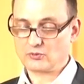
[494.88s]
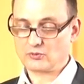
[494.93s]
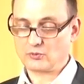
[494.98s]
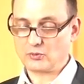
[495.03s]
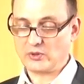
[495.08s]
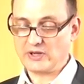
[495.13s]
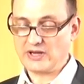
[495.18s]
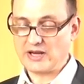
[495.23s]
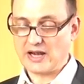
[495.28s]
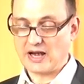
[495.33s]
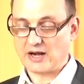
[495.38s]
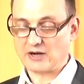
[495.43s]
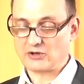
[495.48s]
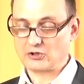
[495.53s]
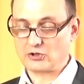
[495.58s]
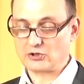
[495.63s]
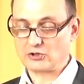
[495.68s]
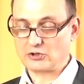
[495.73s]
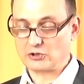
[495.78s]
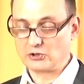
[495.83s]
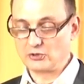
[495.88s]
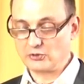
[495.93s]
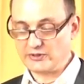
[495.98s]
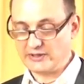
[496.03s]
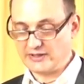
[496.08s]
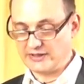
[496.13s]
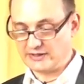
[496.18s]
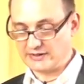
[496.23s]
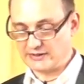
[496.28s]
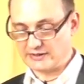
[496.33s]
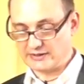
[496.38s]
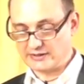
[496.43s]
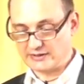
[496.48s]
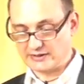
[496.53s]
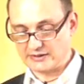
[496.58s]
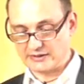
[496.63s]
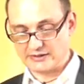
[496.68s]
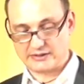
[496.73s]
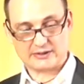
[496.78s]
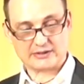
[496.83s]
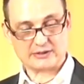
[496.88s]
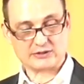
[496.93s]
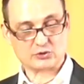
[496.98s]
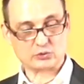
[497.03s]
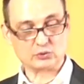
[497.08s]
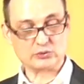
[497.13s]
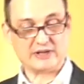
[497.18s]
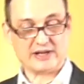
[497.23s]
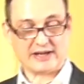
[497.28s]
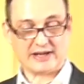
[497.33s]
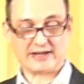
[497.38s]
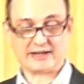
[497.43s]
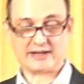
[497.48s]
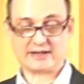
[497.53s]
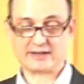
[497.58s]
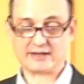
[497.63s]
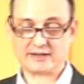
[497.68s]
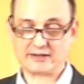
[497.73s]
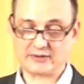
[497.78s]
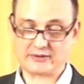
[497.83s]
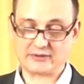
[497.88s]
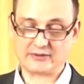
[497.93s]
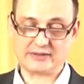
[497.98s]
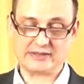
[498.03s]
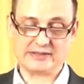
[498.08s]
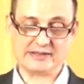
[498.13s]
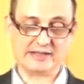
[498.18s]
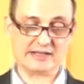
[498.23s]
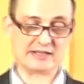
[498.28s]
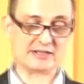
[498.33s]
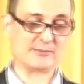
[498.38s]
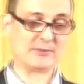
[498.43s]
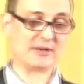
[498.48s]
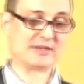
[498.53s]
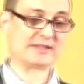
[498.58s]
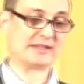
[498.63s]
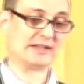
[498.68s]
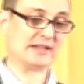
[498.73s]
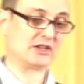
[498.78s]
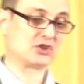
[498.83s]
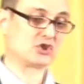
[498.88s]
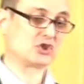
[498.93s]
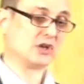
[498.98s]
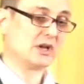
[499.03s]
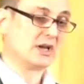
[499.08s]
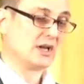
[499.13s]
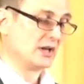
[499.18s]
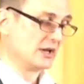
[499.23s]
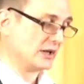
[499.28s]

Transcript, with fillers: we are concluding uh, today uh, in this message